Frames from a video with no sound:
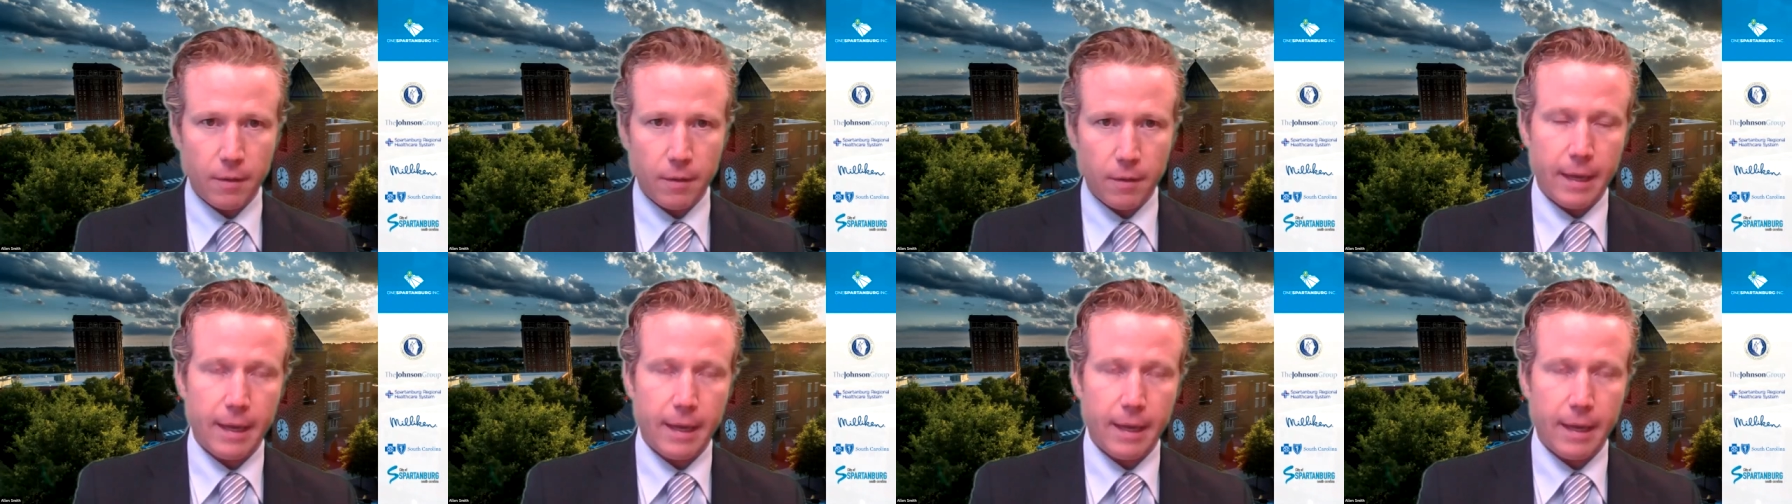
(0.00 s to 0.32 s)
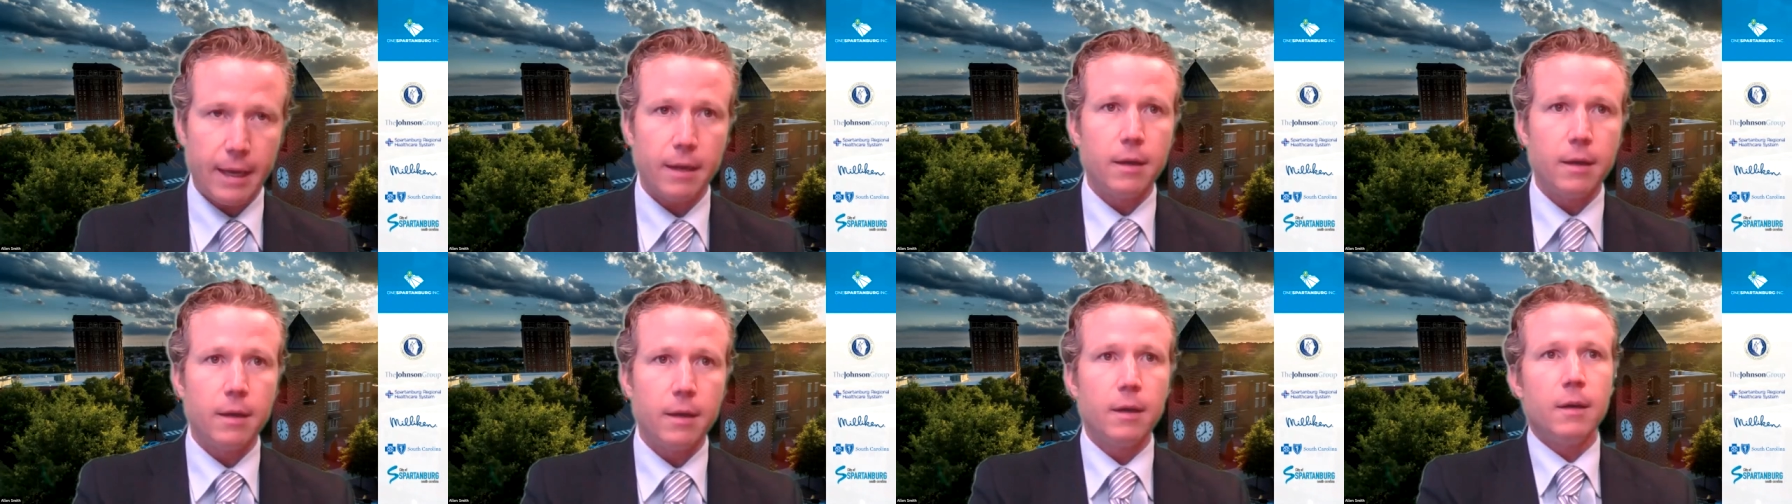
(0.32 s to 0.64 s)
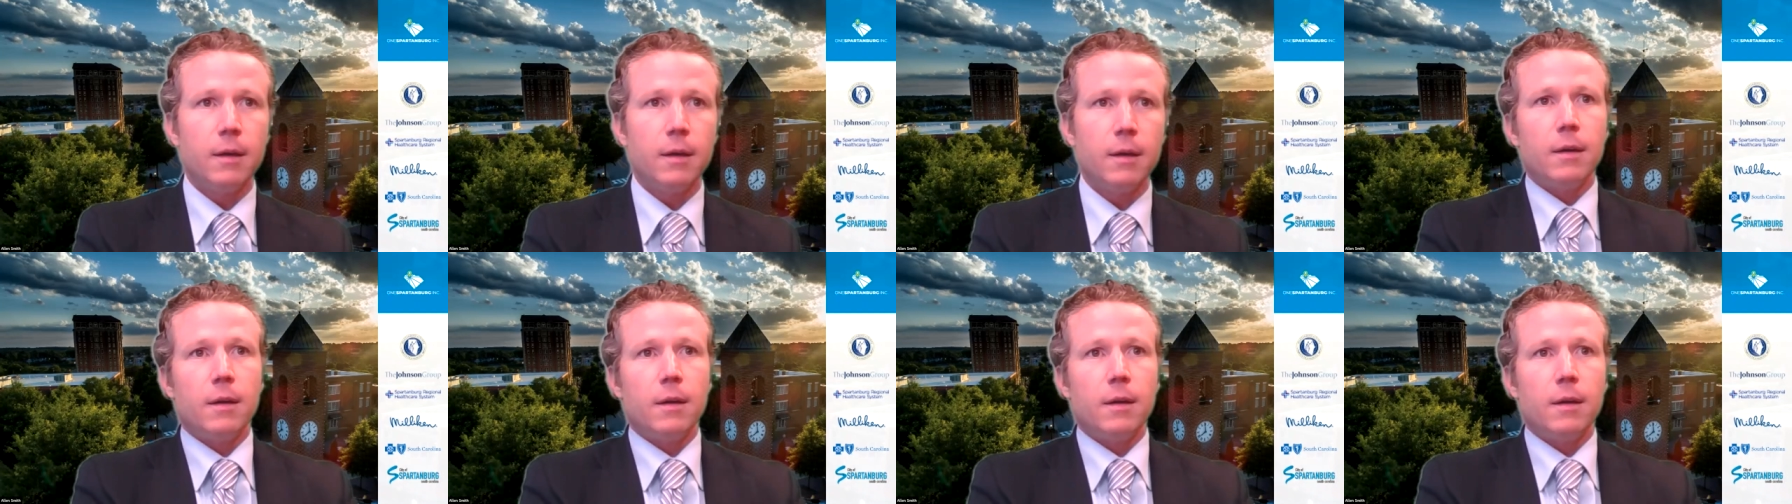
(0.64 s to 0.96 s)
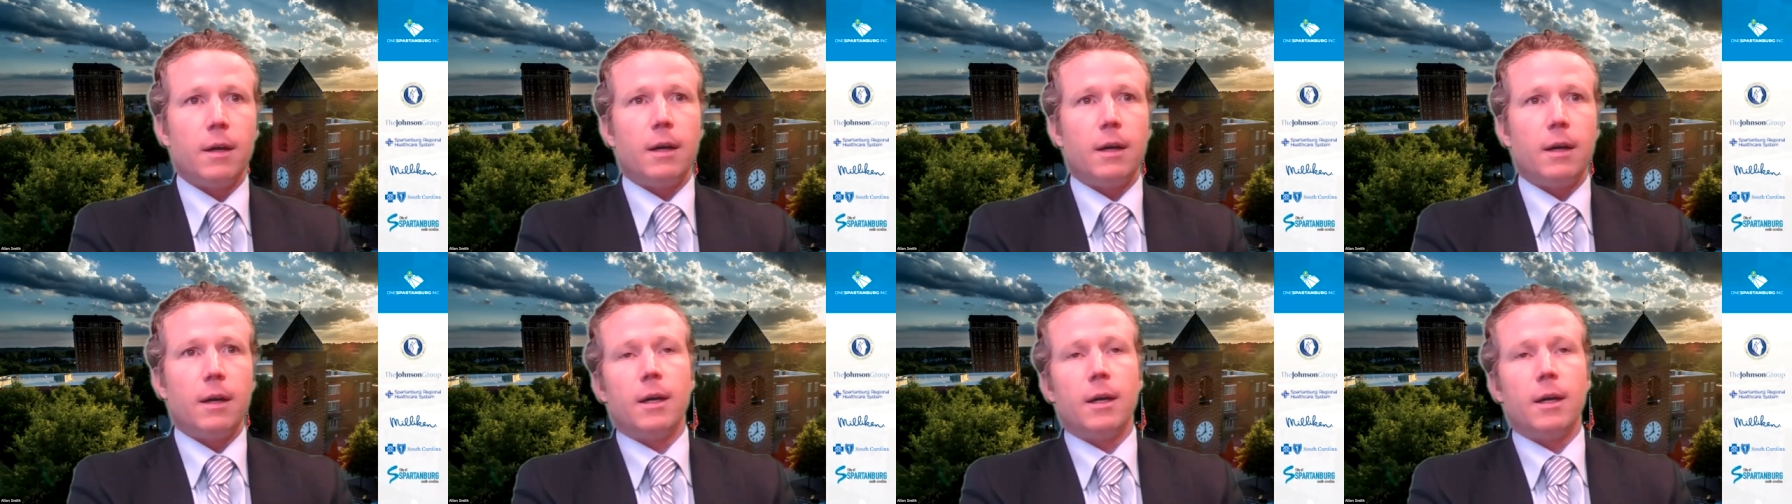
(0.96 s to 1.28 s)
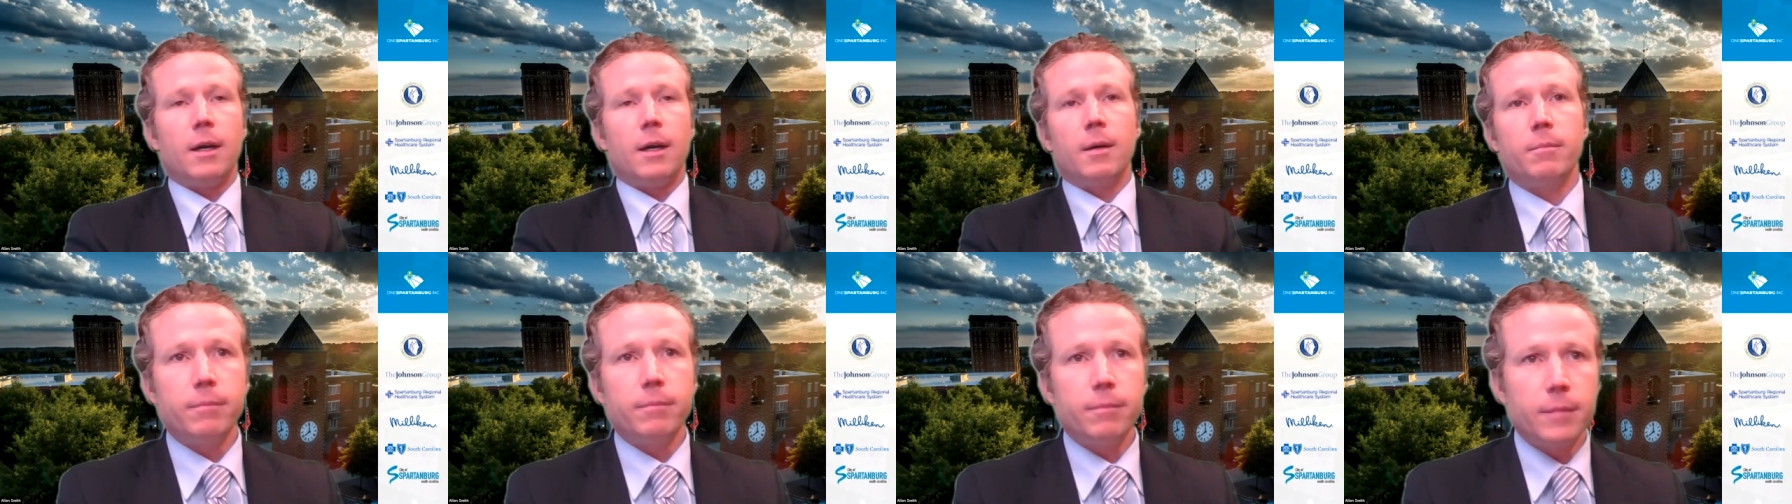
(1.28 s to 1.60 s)
that.
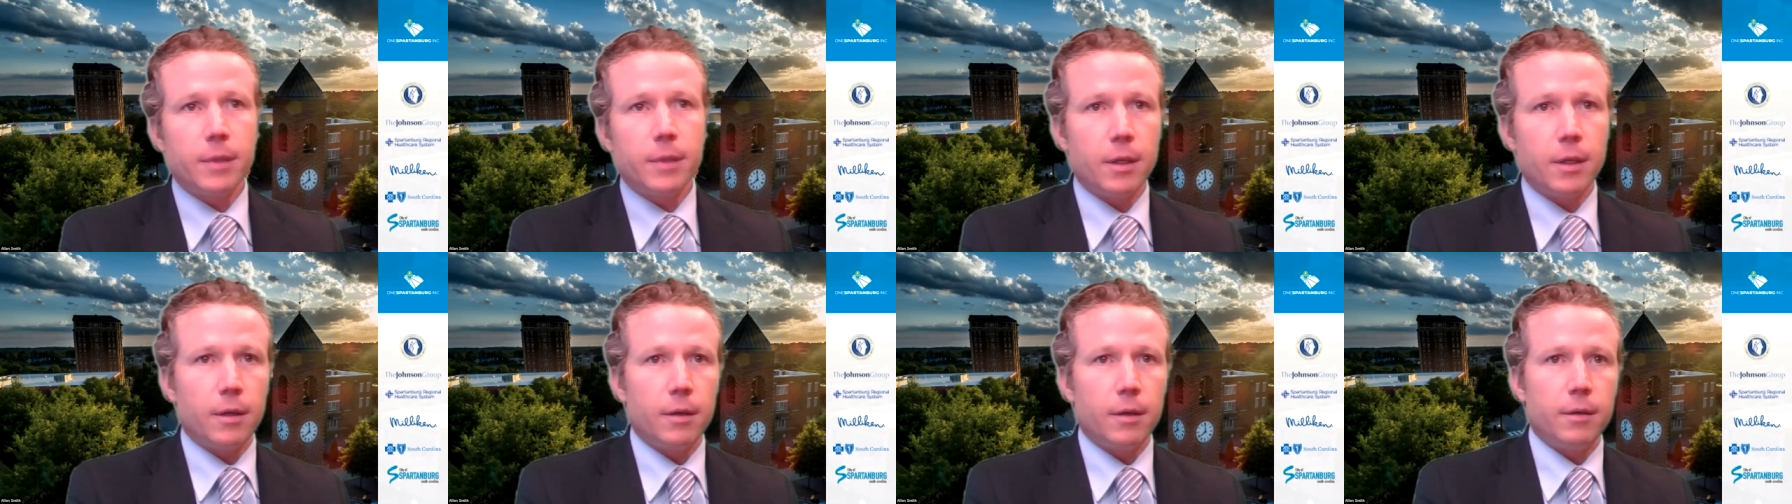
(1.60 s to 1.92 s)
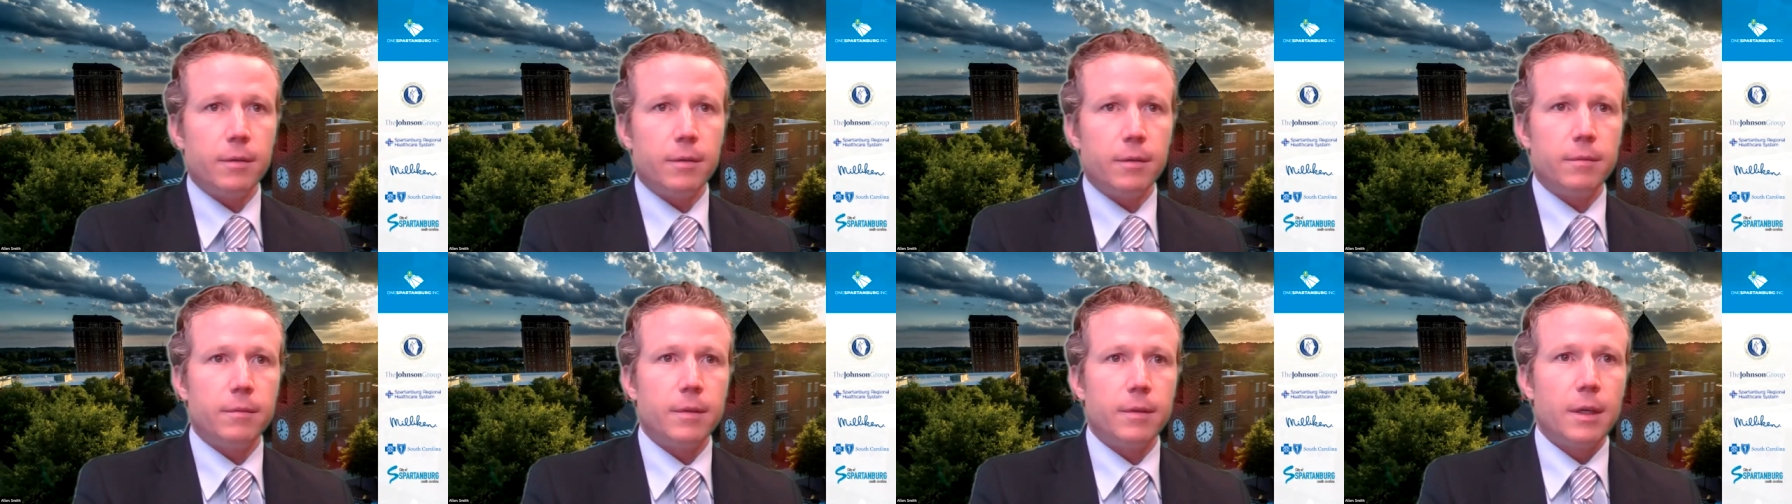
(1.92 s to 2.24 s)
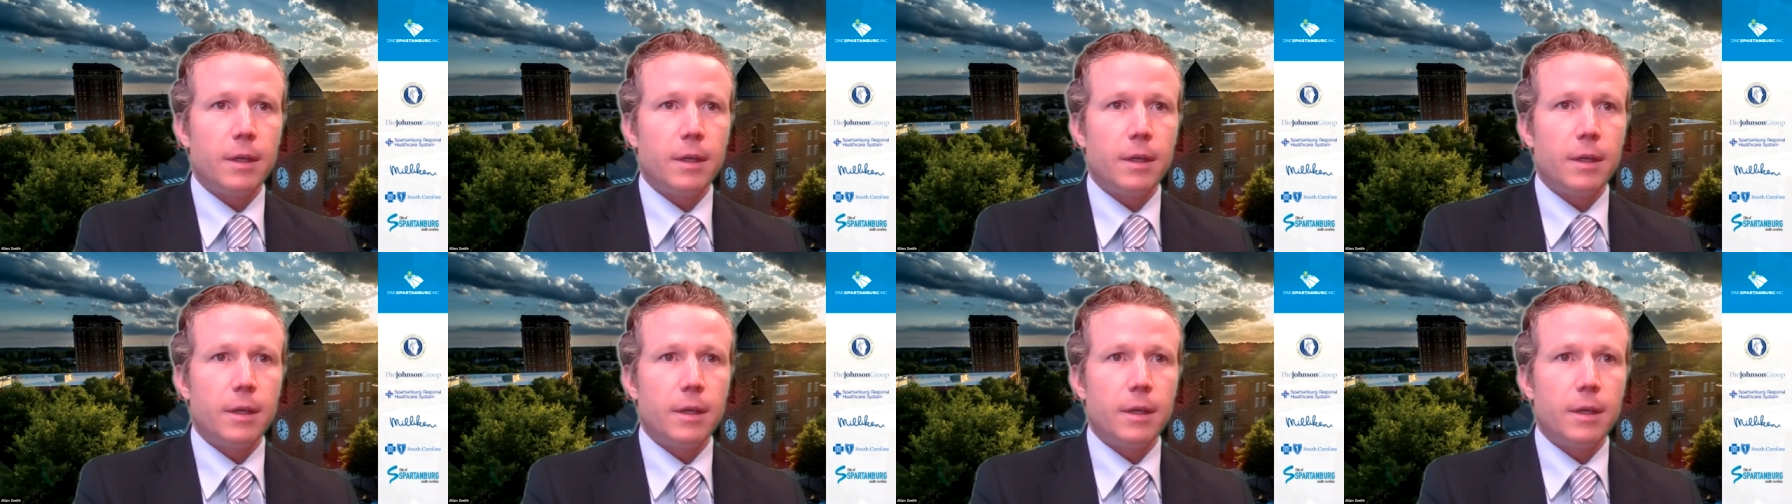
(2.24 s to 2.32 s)
Um, you know,